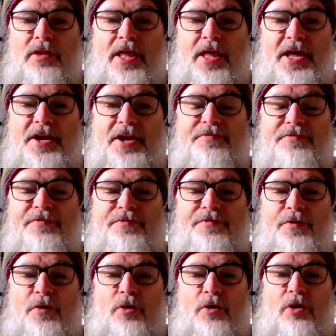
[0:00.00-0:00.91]
Let it
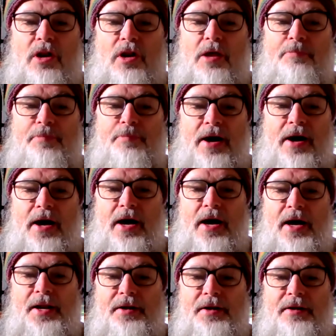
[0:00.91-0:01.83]
fall
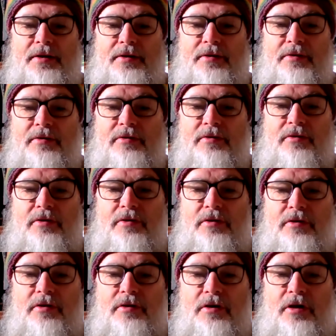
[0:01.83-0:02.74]
apart.
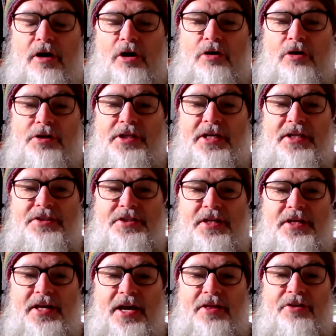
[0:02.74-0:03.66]
Holding
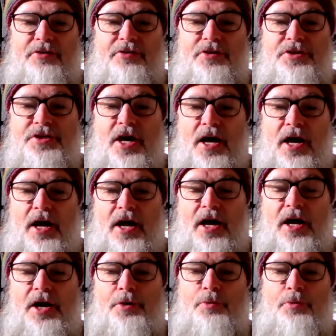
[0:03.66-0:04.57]
it together is
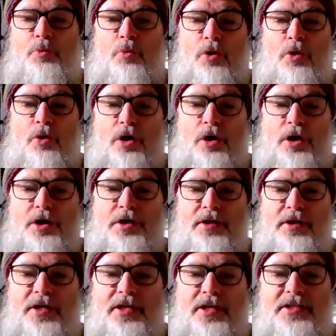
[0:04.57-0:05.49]
hard work.
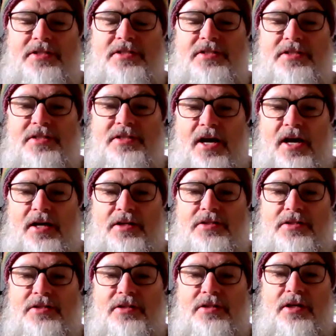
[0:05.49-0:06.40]
It
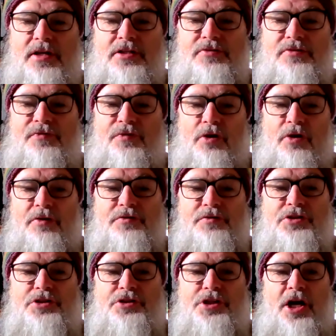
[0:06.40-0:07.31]
sucks. It's full
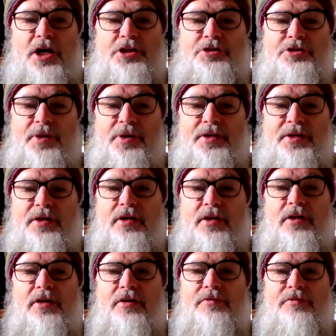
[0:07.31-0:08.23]
of judgment,
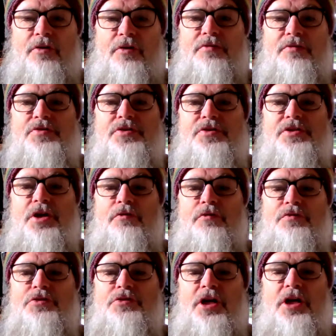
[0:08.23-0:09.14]
full of
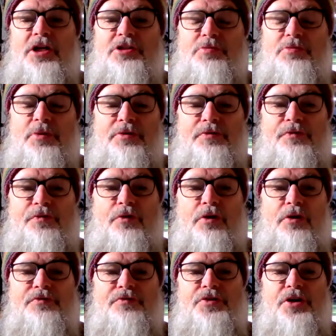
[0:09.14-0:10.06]
self-judgment,
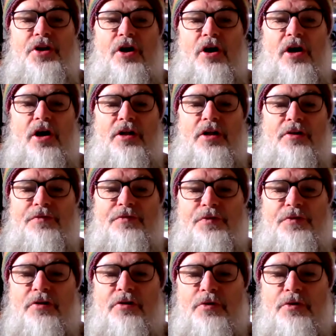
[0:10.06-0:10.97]
full of
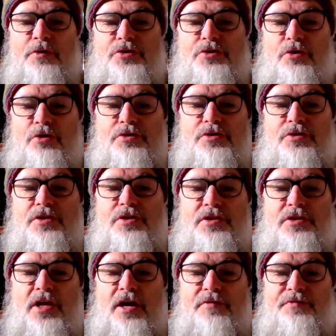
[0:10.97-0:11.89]
denial, full of all sorts
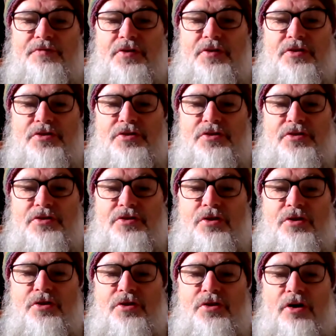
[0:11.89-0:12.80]
of stuff that's
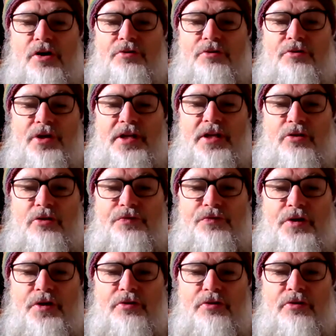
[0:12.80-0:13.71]
not really good
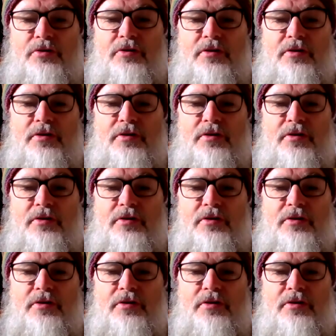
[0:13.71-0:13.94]
for you.